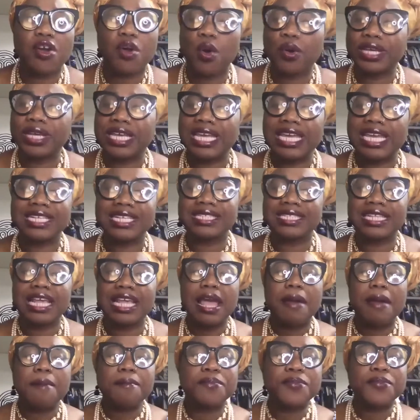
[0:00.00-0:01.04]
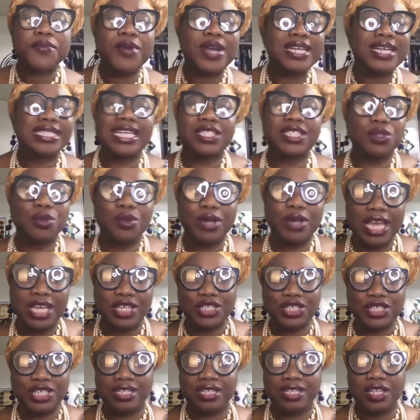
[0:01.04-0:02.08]
her or his present
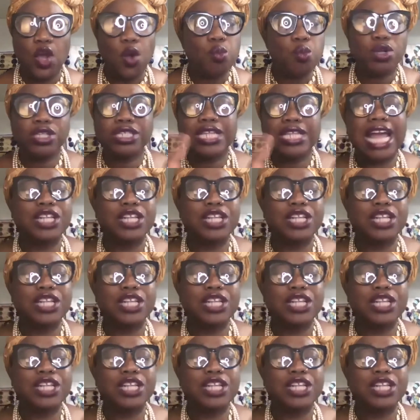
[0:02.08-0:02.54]
location,